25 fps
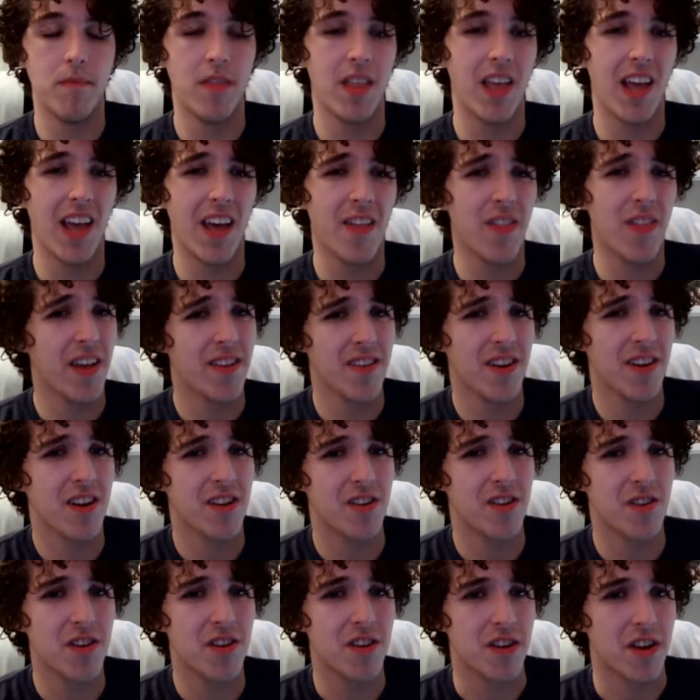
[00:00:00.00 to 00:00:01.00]
And that's not
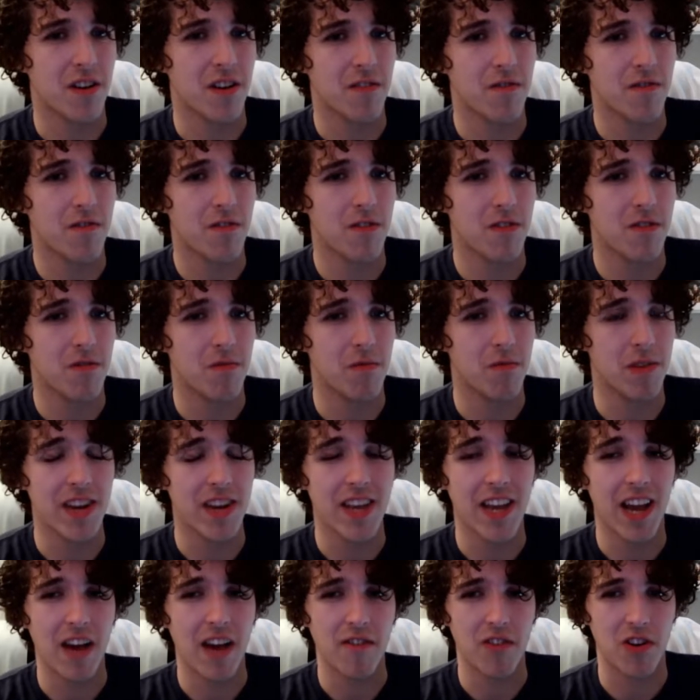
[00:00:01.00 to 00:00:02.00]
good enough. We need
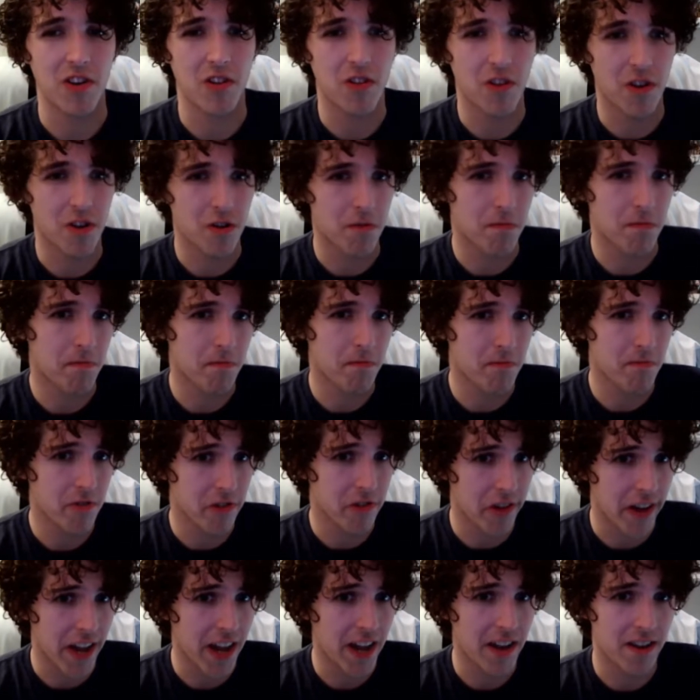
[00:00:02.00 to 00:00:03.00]
to have a clear
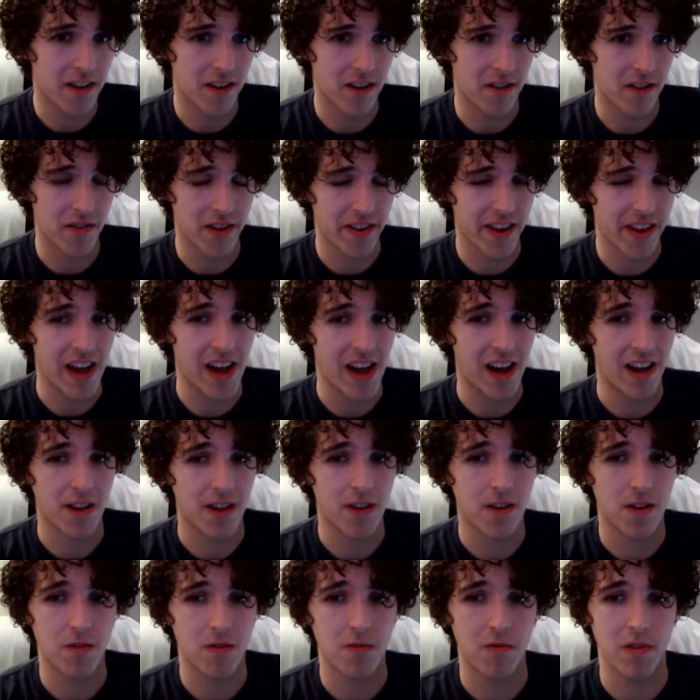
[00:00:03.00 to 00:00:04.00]
plan of attack.
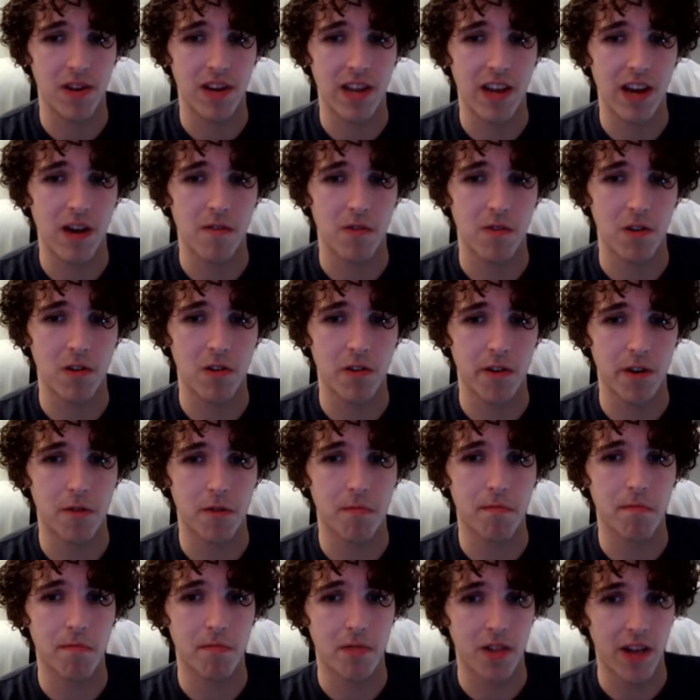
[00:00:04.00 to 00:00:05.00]
We need to have a clear
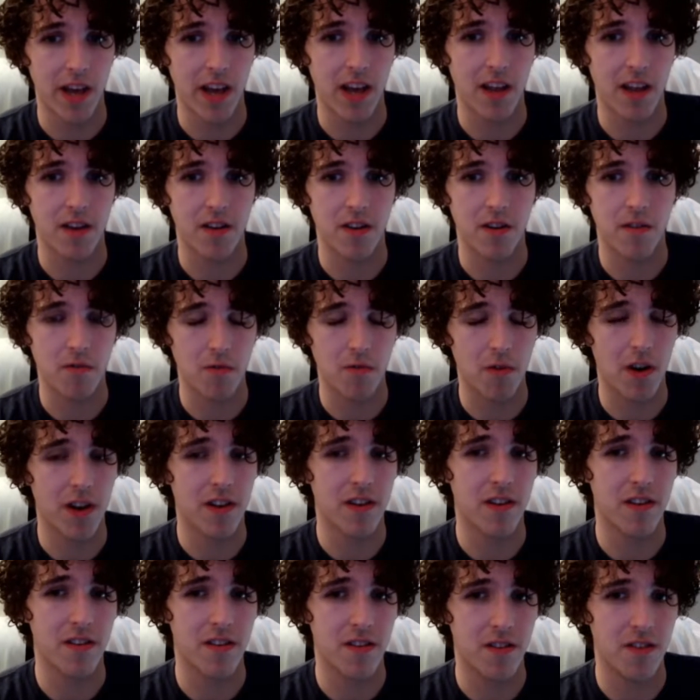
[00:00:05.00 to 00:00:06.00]
plan of what
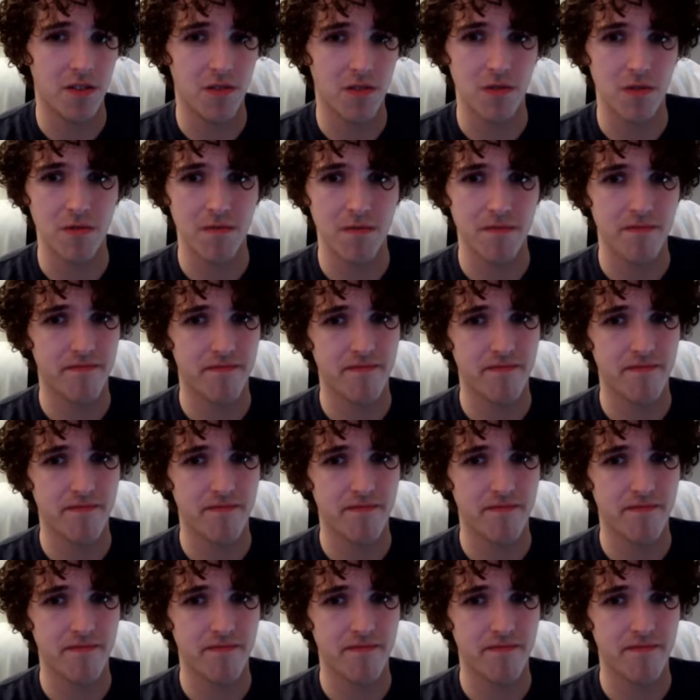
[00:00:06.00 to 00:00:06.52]
to do.